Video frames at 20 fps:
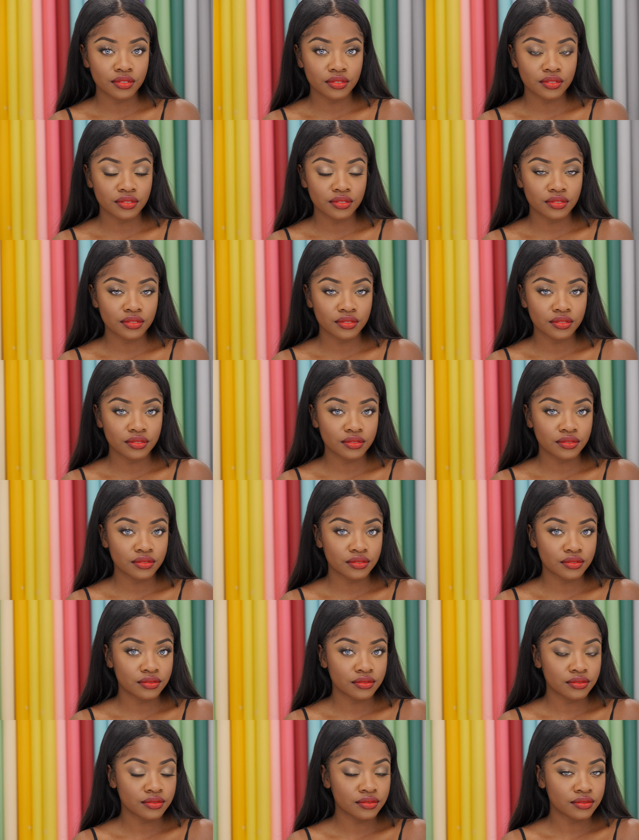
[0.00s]

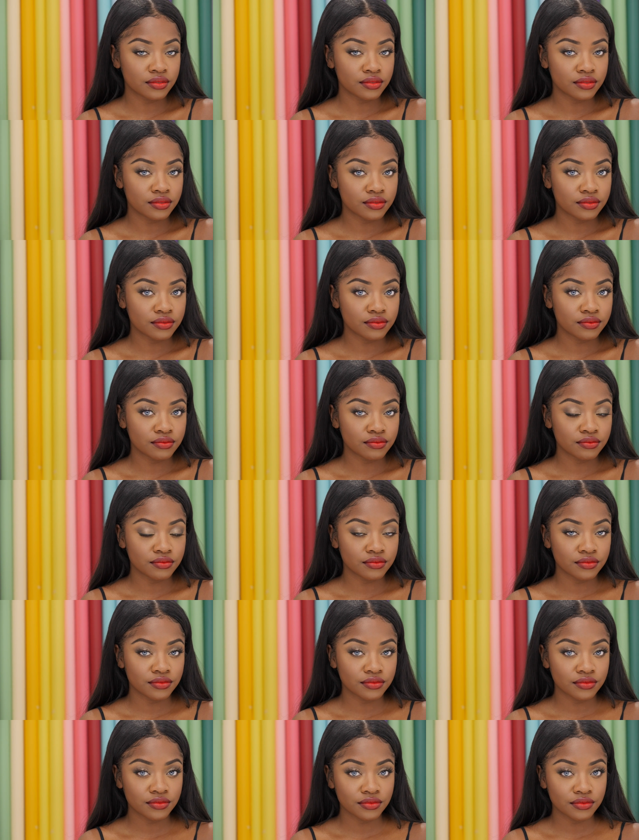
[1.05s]

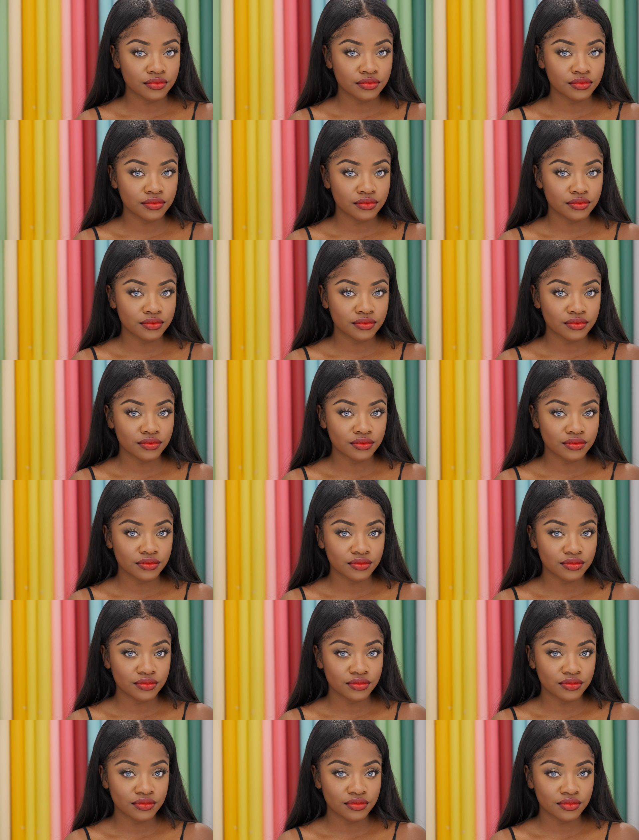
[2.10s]

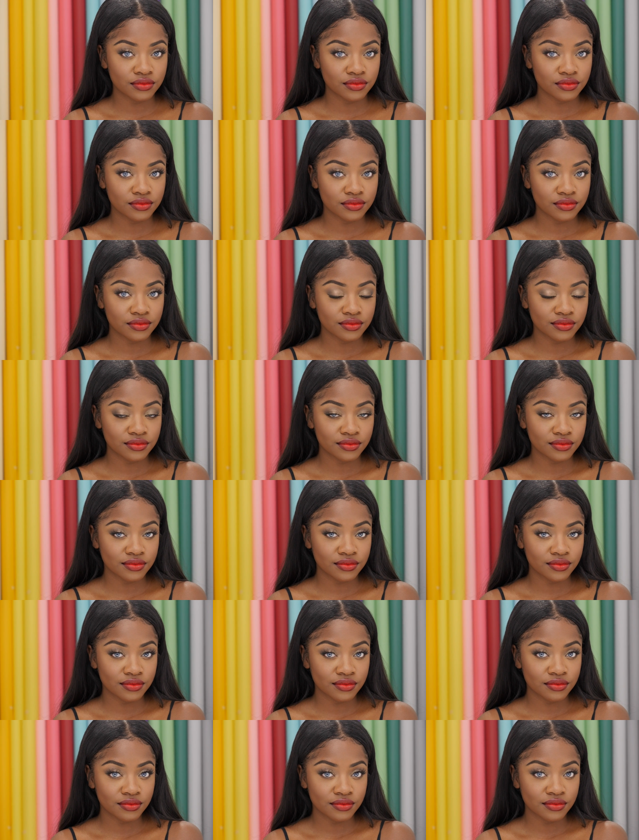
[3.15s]

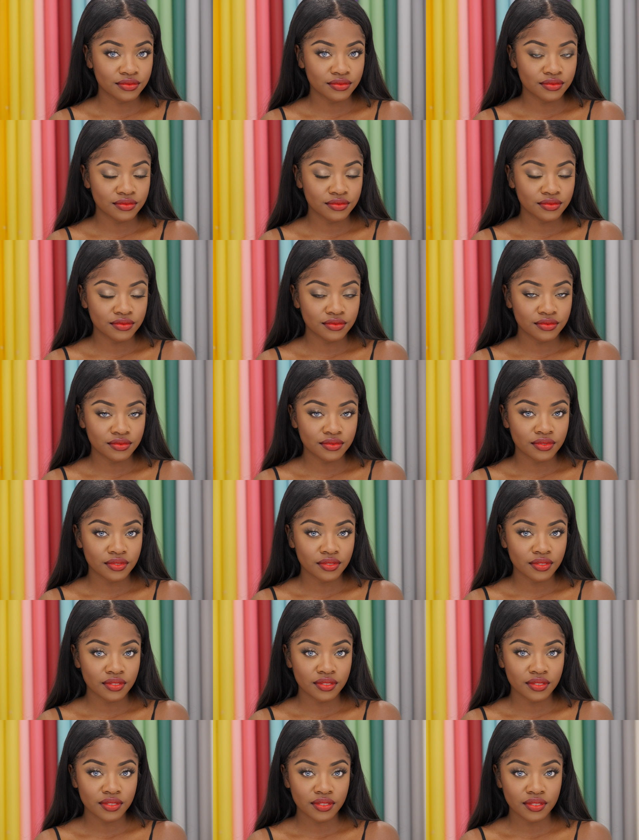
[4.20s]

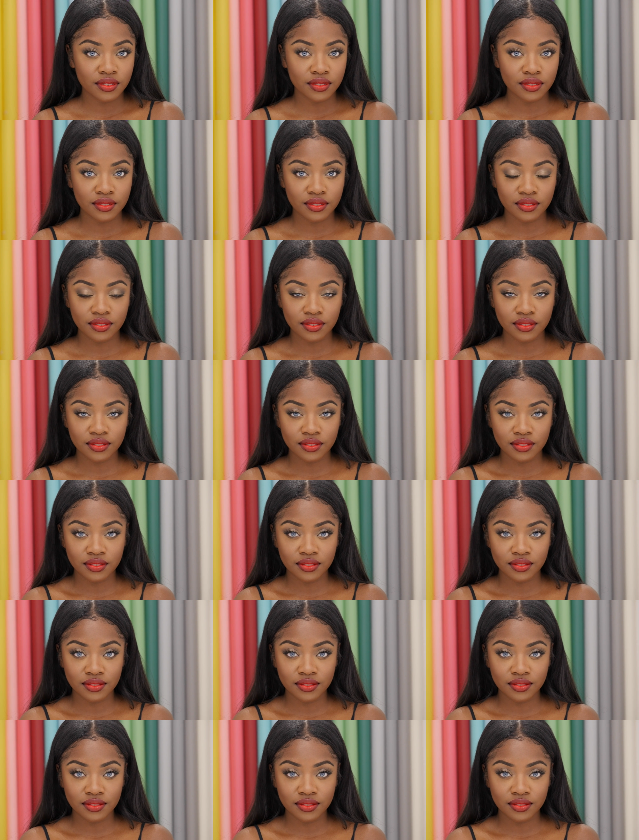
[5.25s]
(no one is talking)